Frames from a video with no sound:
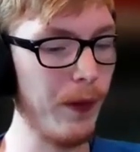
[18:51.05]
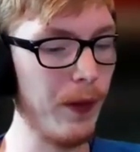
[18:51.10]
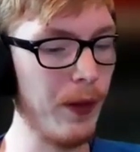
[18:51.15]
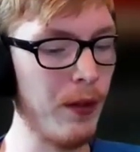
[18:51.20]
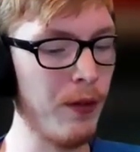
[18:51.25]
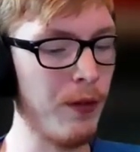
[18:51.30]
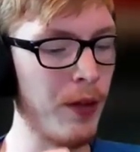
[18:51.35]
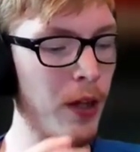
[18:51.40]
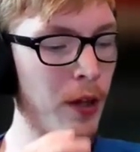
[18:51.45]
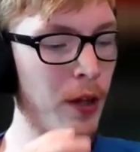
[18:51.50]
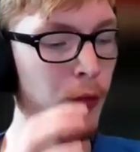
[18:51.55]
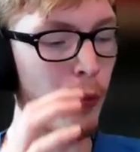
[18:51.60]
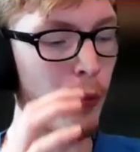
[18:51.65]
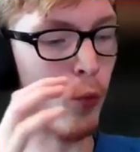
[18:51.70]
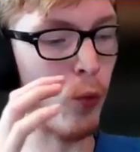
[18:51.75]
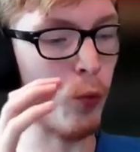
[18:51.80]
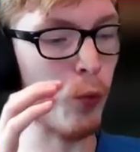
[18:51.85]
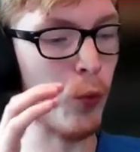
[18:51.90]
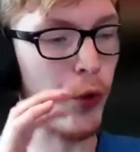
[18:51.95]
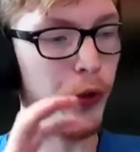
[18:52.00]
e even
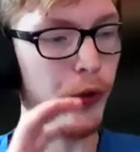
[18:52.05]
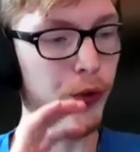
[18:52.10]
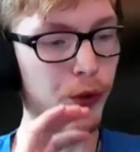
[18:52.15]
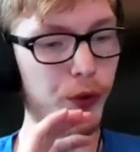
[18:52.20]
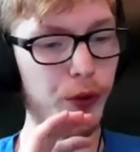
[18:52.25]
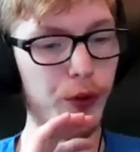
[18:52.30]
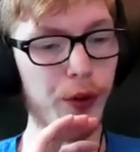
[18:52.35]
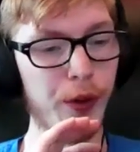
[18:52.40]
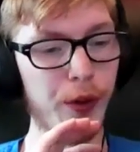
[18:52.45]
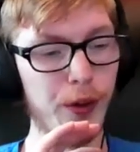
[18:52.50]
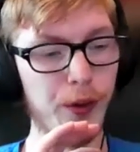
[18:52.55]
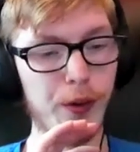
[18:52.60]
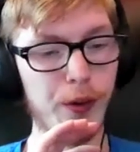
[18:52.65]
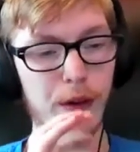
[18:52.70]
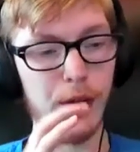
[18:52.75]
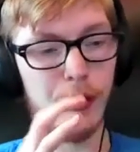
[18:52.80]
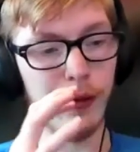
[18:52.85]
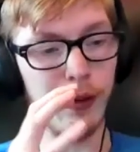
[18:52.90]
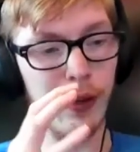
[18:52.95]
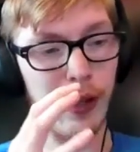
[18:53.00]
when we're
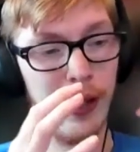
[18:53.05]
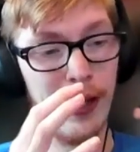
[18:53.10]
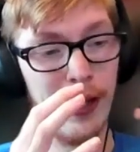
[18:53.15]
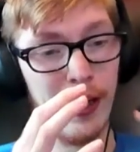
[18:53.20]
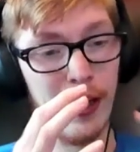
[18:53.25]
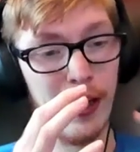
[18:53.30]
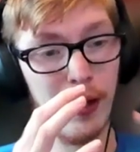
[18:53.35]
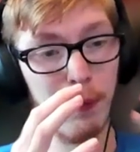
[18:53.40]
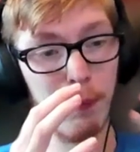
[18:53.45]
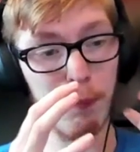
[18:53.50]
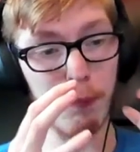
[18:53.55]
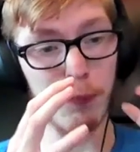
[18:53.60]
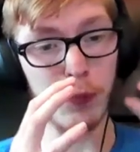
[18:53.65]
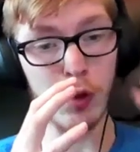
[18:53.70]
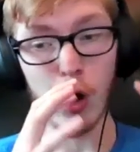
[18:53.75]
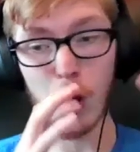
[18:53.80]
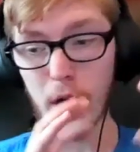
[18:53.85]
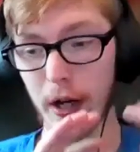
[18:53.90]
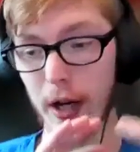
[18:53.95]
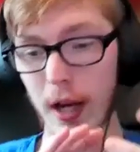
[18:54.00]
like
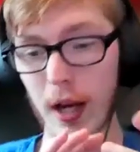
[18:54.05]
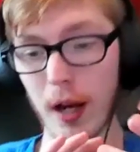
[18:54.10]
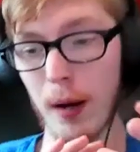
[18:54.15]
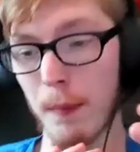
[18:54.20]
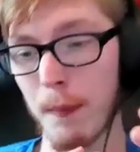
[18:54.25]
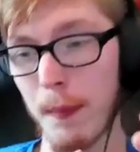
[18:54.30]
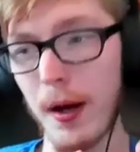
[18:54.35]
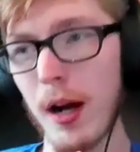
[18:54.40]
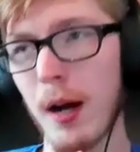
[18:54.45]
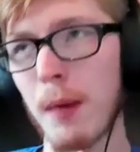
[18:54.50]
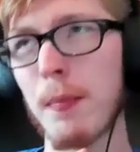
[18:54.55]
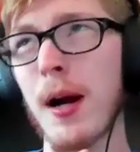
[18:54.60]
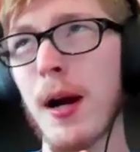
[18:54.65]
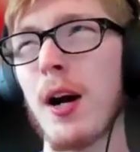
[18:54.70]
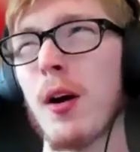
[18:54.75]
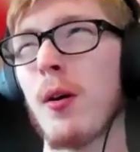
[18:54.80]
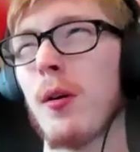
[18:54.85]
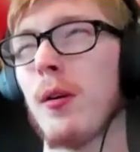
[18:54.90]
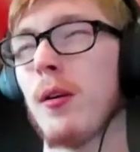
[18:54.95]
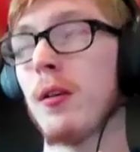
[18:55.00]
talking ab
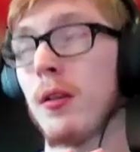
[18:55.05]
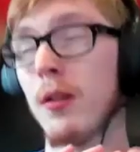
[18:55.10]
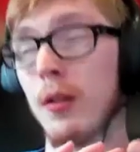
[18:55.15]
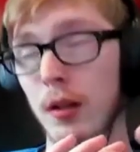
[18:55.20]
about,